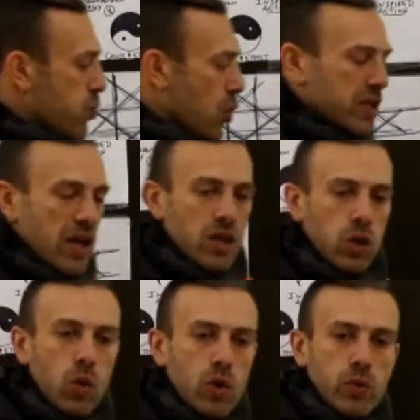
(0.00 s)
you broke down the
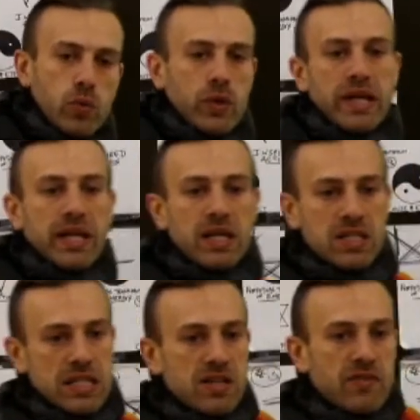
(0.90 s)
Lord of the
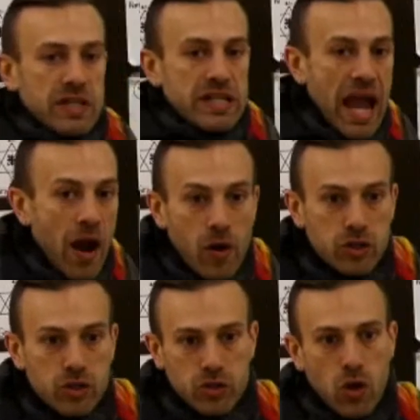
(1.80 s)
Rings and different
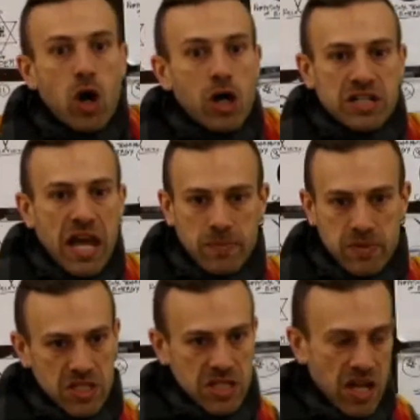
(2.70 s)
character
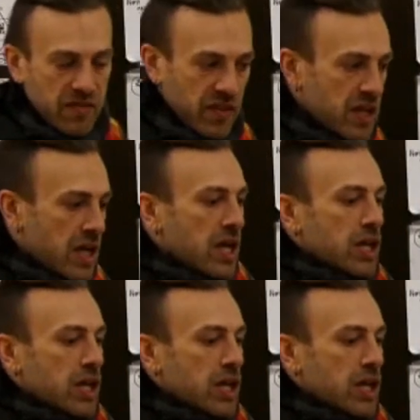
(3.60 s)
archetypes and stuff, and